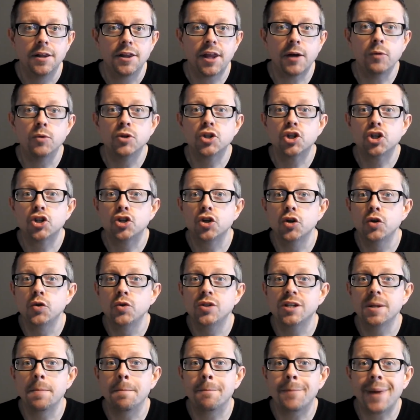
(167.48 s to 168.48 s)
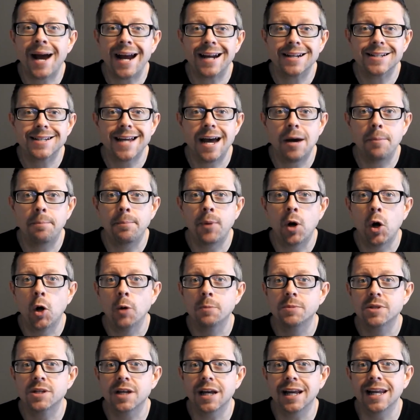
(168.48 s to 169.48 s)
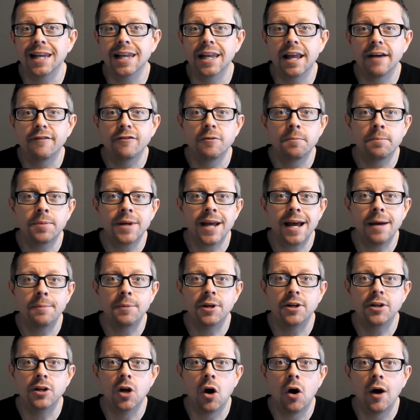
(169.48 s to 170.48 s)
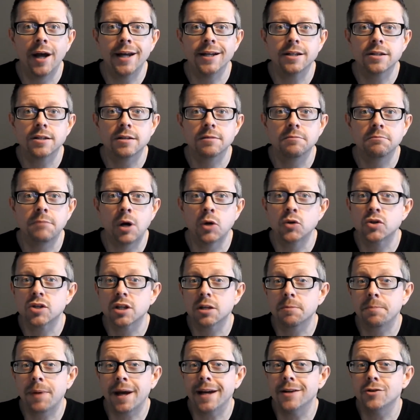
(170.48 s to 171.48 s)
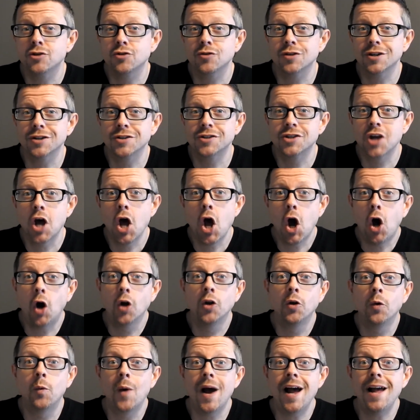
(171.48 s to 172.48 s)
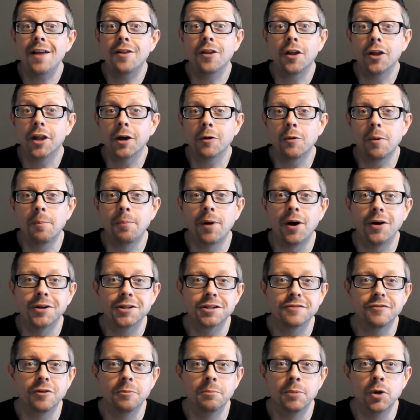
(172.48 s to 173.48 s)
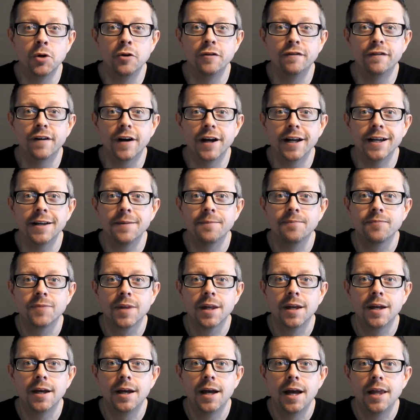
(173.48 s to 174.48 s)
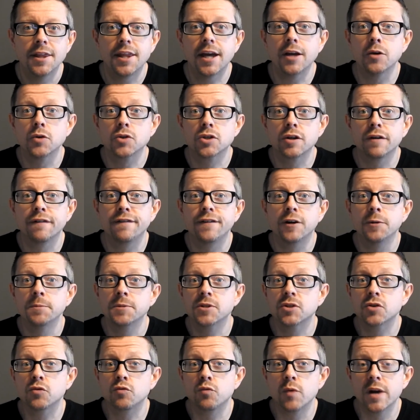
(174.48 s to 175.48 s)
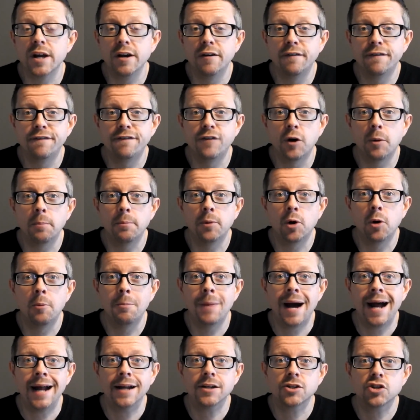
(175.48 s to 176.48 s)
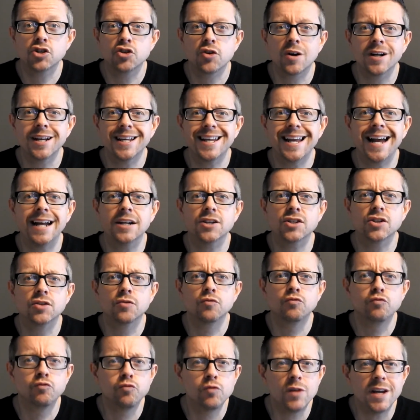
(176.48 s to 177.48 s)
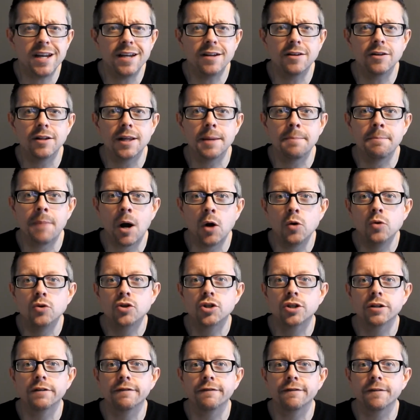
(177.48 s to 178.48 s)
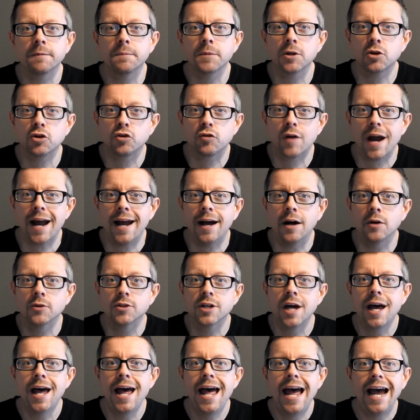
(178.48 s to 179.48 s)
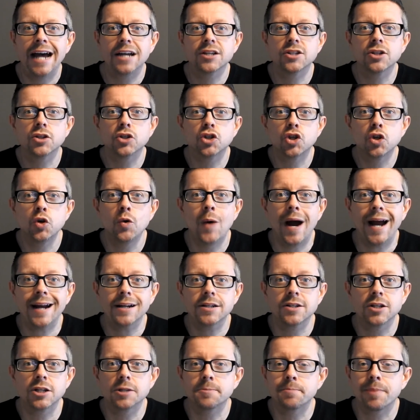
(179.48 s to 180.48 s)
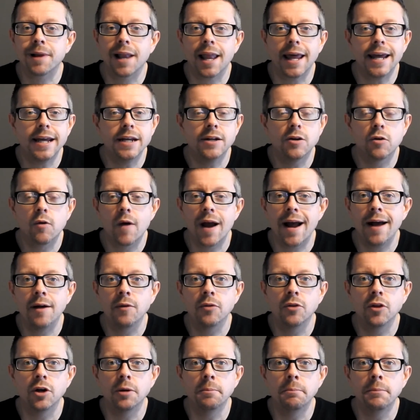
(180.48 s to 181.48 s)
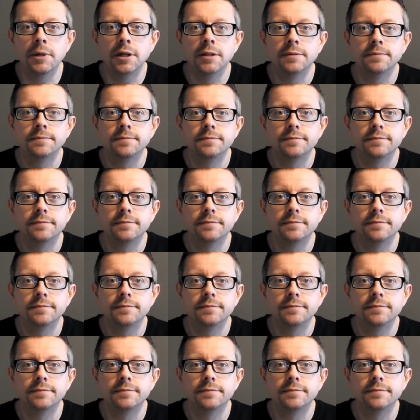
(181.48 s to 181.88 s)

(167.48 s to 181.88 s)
They would shoot in packed out pubs at 11pm at night, most of the patrons unaware that they were part of a movie. They also filmed at a real football match, trying to catch the real emotion from the crowd as the two actors played around them.